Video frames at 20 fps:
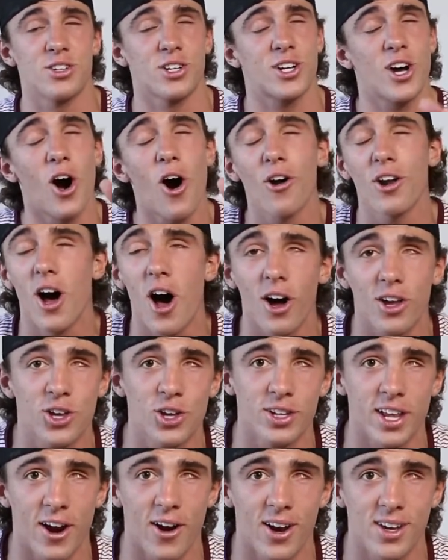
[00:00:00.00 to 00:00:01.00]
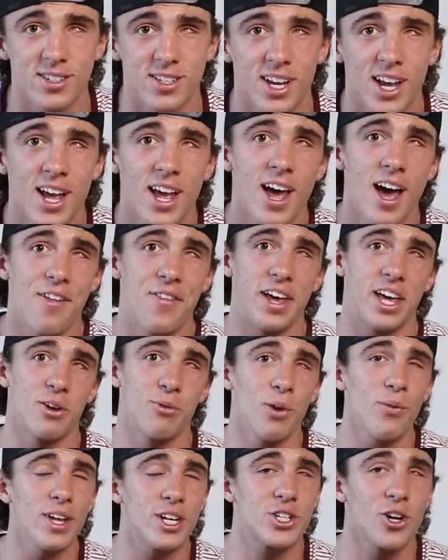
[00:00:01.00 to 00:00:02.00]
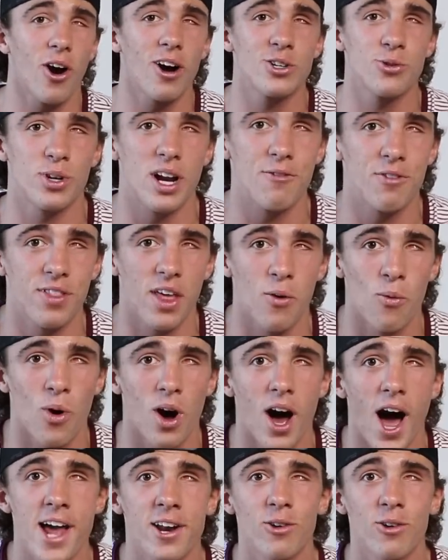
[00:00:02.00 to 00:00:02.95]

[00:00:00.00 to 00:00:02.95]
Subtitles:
they're called ocularists, and they can really charge whatever they want.